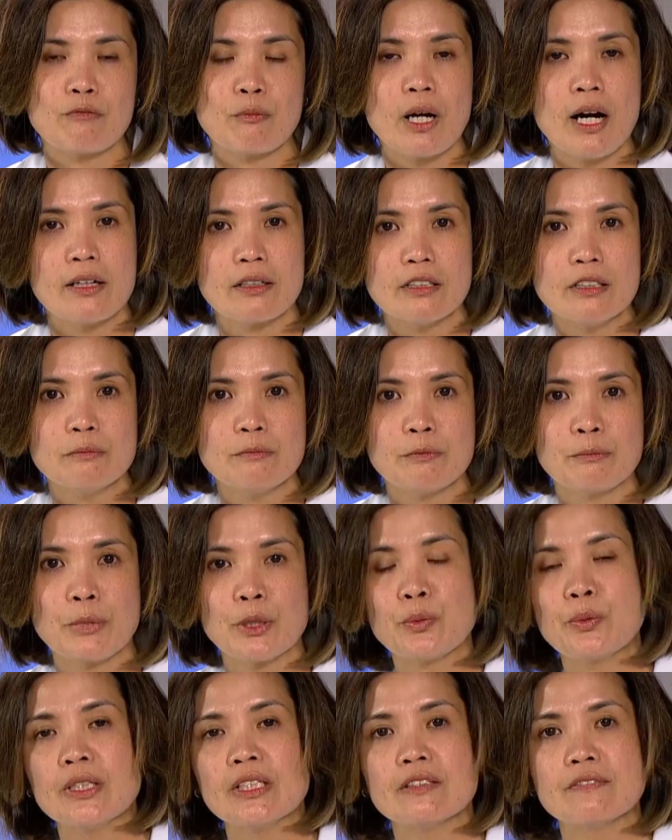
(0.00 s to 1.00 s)
model
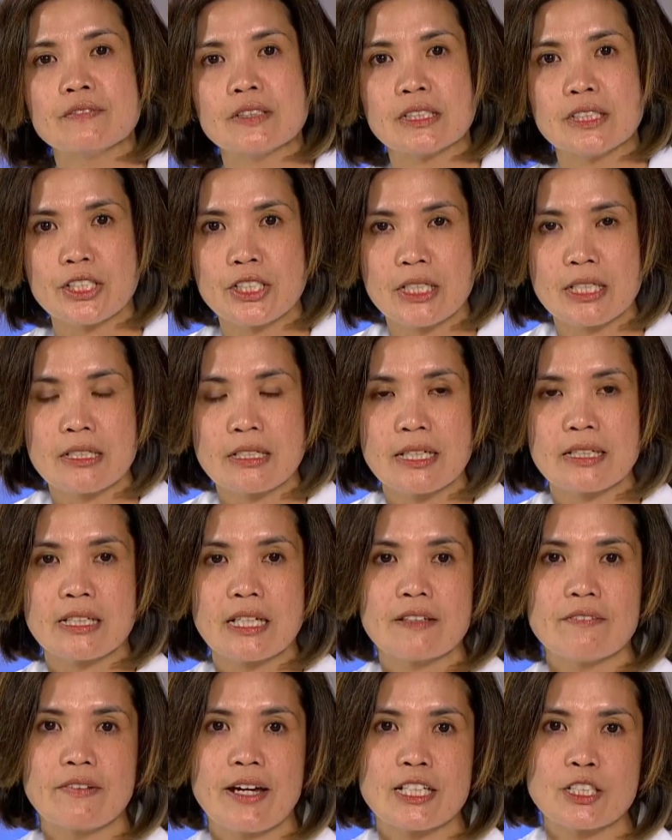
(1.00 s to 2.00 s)
between the physician and
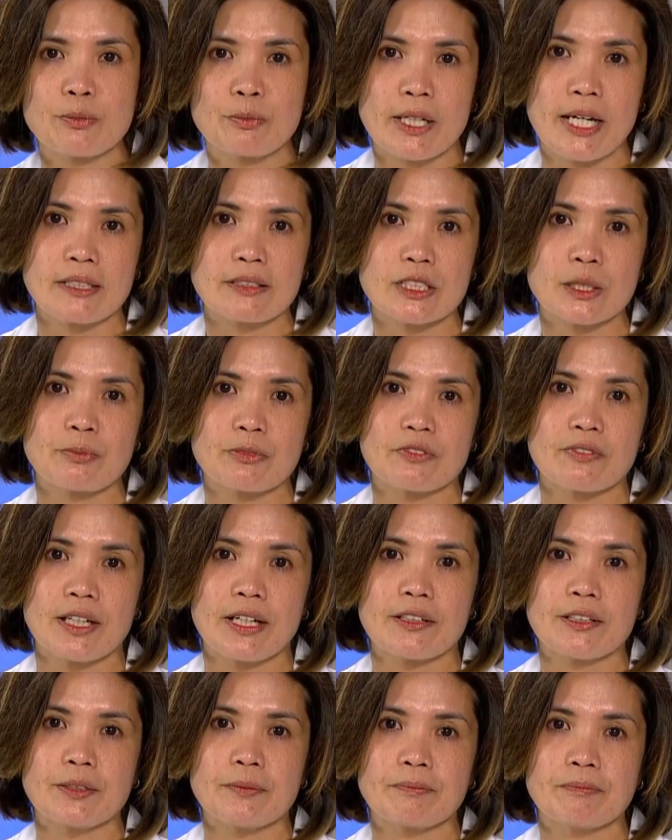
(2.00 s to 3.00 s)
the advanced practice
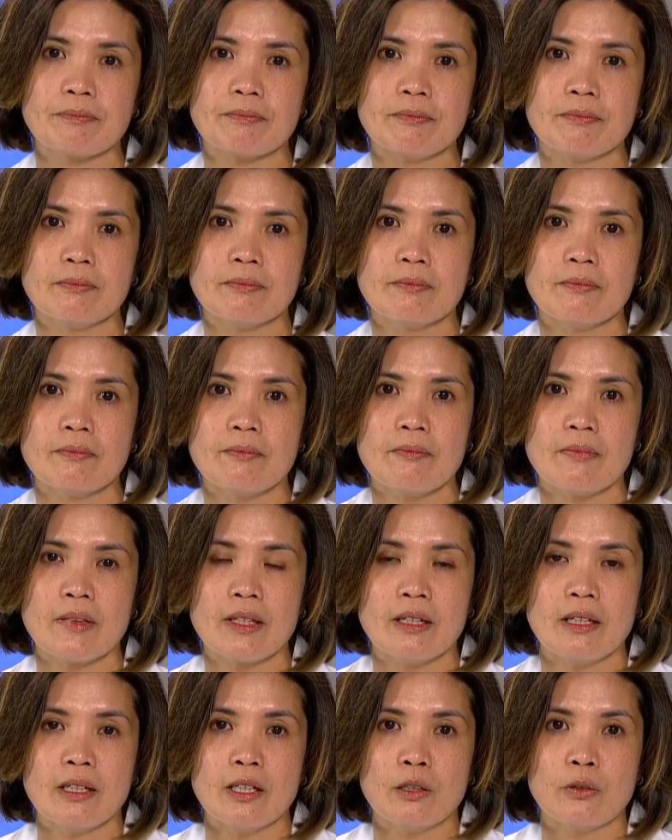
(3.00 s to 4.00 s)
provider.
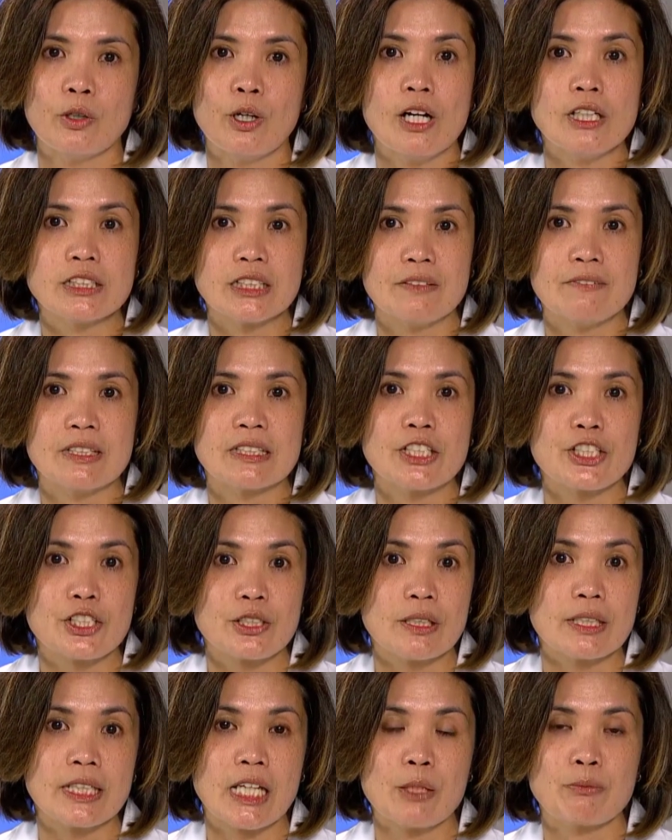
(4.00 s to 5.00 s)
We also have
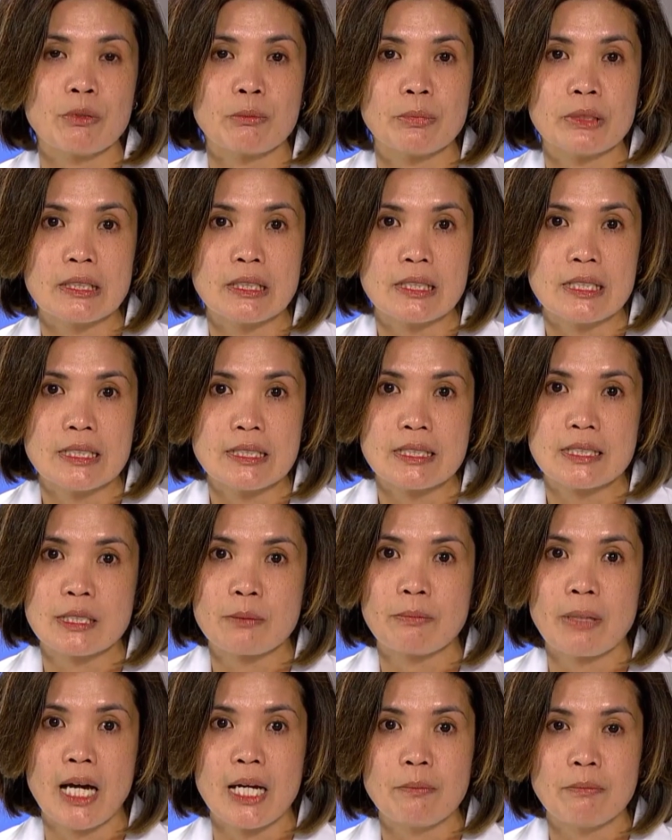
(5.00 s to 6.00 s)
additional capabilities in
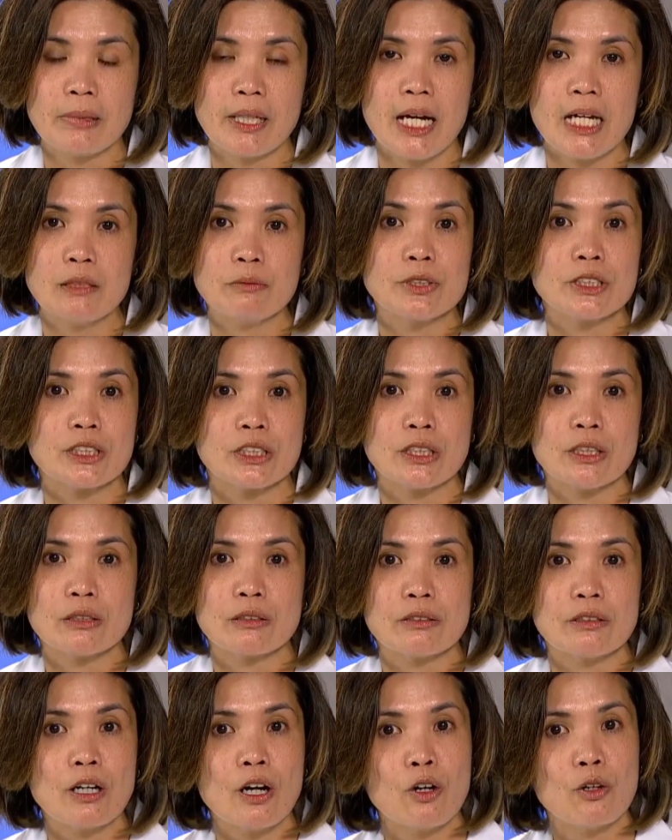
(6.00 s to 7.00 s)
the pipeline, which
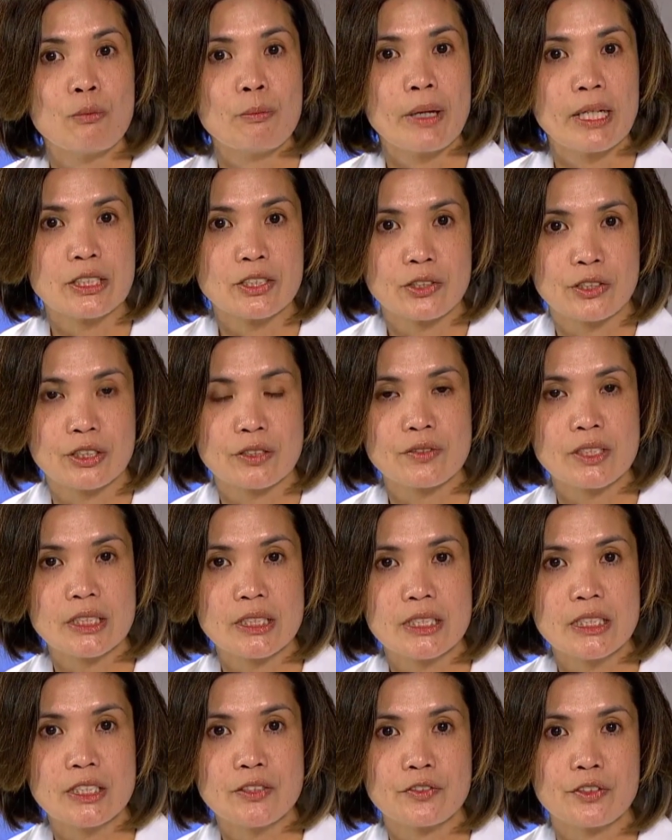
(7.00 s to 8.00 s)
include home based
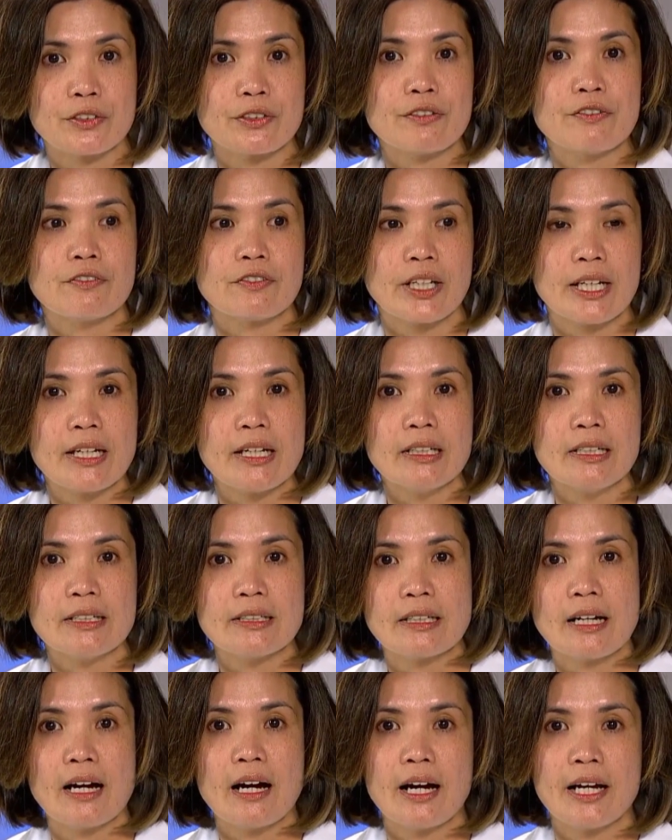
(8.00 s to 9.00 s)
services for the frail
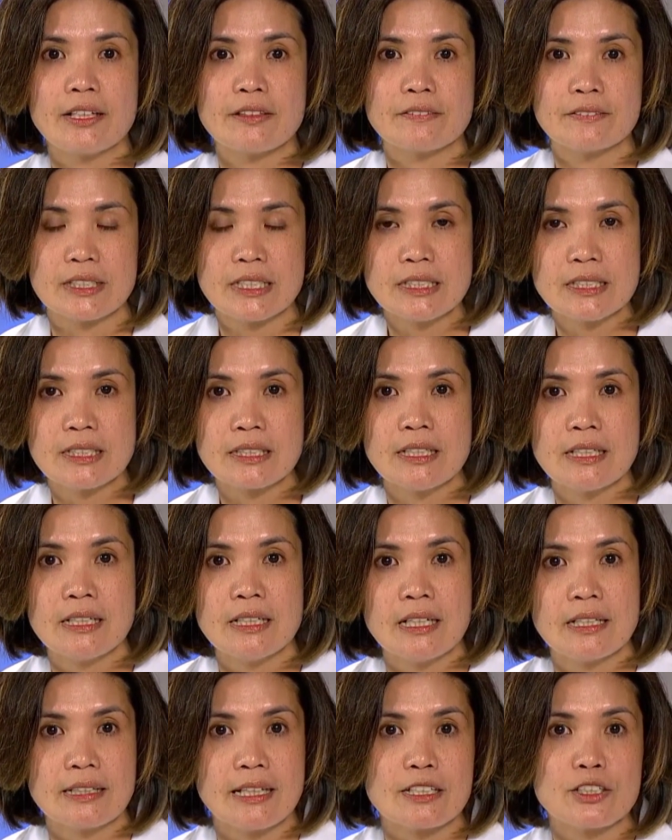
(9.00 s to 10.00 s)
and the high risk
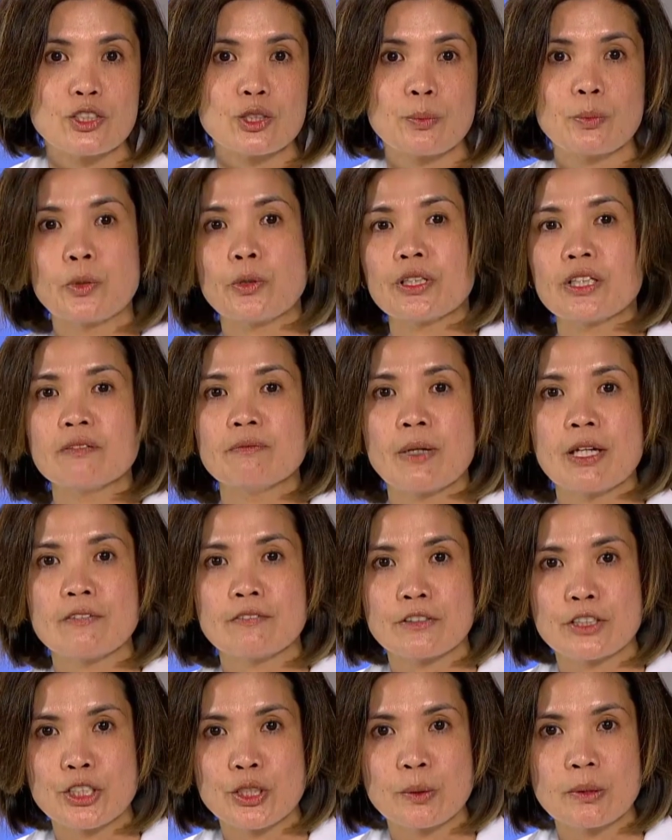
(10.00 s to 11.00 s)
that is supported by
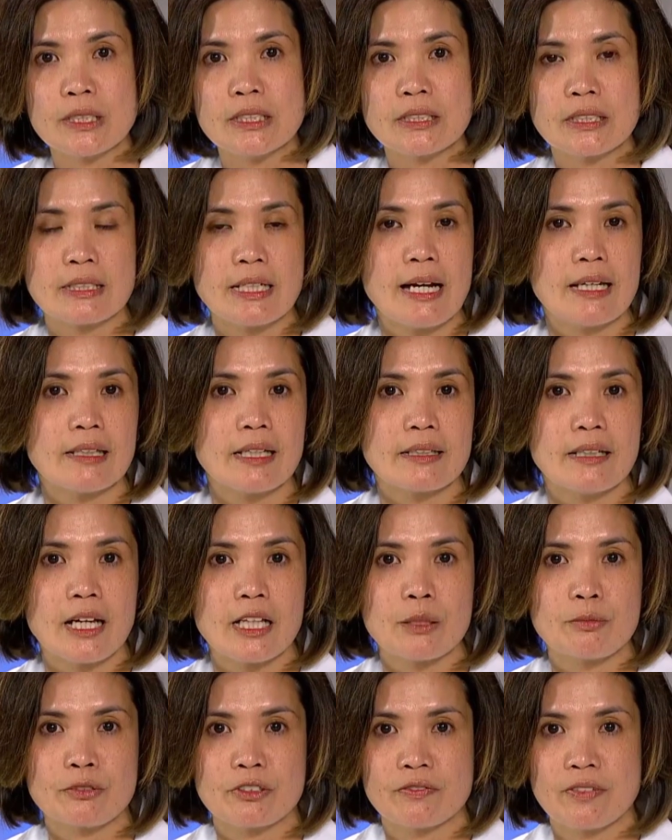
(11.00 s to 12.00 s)
virtualists and allied
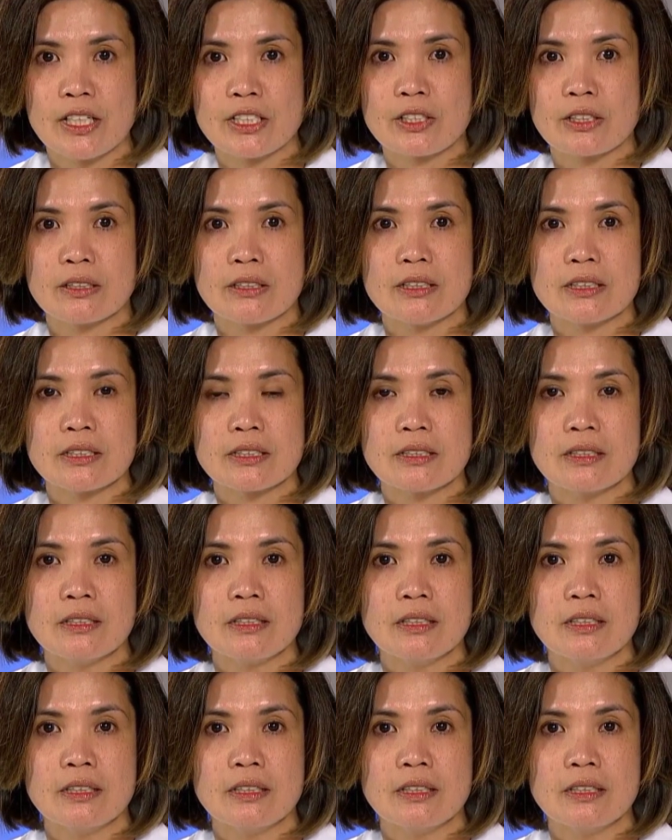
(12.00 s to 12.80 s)
health professionals.